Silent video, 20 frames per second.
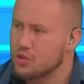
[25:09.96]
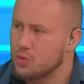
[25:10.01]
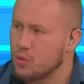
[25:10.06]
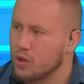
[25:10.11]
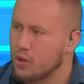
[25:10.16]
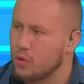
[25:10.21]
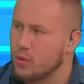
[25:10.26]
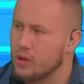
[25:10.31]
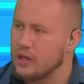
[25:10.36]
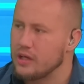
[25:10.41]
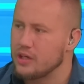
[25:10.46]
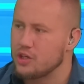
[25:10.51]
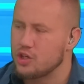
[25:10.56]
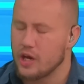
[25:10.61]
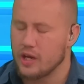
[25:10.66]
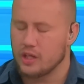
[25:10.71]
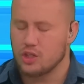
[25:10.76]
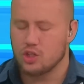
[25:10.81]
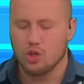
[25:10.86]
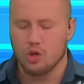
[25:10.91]
want to quickly
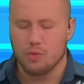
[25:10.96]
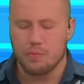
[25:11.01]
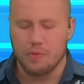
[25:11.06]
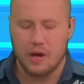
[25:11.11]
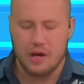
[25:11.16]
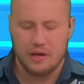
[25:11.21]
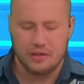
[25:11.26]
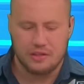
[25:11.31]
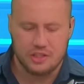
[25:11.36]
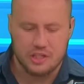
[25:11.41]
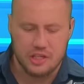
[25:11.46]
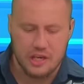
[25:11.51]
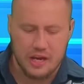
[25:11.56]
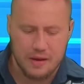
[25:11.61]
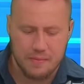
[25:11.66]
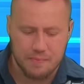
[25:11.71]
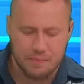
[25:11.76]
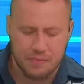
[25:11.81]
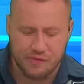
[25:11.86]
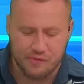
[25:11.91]
chat to you about
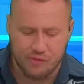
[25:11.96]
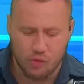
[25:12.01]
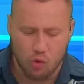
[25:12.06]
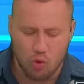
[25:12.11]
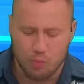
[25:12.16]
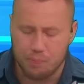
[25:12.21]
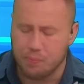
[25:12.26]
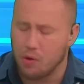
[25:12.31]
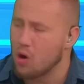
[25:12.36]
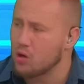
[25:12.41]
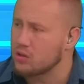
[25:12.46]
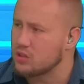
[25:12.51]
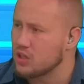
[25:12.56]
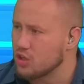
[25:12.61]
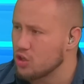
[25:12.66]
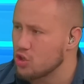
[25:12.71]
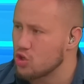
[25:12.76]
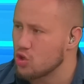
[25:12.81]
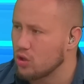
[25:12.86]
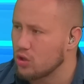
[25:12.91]
um, before parting
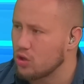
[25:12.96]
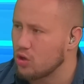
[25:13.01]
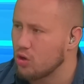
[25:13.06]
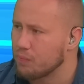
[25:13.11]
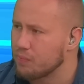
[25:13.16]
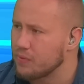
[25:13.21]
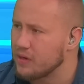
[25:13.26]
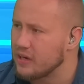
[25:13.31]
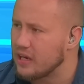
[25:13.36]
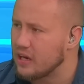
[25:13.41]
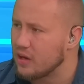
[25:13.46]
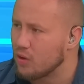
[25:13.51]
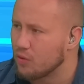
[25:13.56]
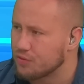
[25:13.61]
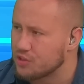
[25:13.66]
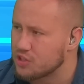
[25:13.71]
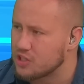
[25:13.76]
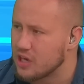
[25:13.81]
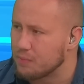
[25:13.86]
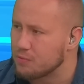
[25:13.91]
shot, completely off
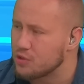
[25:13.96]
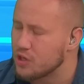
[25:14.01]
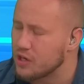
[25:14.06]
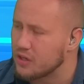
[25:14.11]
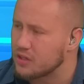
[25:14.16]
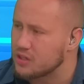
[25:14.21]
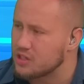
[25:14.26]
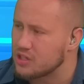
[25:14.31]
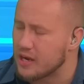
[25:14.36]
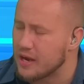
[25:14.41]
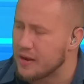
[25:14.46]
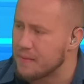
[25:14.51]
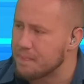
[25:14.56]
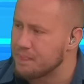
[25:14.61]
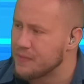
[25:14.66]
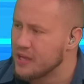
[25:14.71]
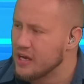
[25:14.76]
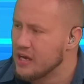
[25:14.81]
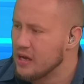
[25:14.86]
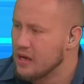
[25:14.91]
subject.
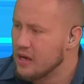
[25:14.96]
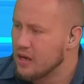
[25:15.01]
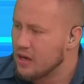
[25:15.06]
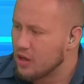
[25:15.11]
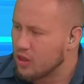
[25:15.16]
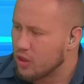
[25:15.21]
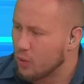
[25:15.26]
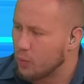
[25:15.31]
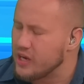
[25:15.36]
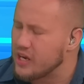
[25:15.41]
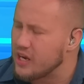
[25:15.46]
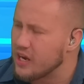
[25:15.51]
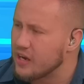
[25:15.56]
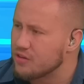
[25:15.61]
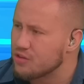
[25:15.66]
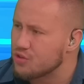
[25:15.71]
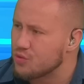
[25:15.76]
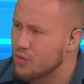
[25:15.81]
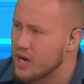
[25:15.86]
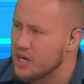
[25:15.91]
Um, the
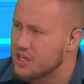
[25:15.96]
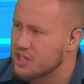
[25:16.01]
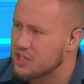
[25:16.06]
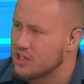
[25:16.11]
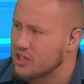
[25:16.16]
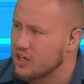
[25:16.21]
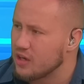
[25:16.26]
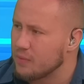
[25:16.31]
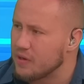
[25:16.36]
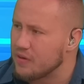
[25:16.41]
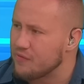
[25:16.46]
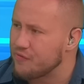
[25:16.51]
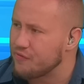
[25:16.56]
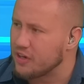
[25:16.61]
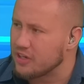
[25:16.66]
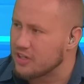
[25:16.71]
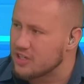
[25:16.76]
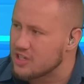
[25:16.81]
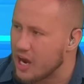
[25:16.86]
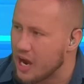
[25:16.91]
weekend's racing, I mean,
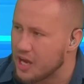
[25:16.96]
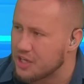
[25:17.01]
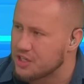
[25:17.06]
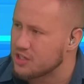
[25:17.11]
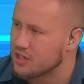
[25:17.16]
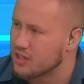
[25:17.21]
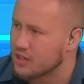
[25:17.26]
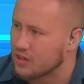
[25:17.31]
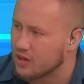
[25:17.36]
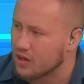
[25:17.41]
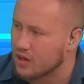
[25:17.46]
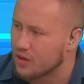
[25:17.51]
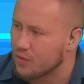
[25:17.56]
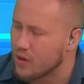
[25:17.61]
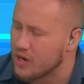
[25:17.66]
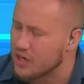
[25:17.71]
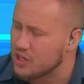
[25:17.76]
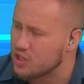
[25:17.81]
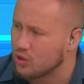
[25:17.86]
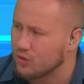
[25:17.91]
fantastic. Uh,
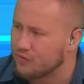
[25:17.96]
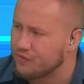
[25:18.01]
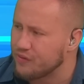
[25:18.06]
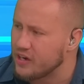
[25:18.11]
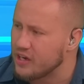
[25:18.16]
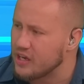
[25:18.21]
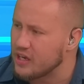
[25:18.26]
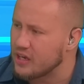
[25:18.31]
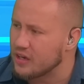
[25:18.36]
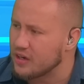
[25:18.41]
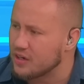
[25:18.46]
Rachel Venniker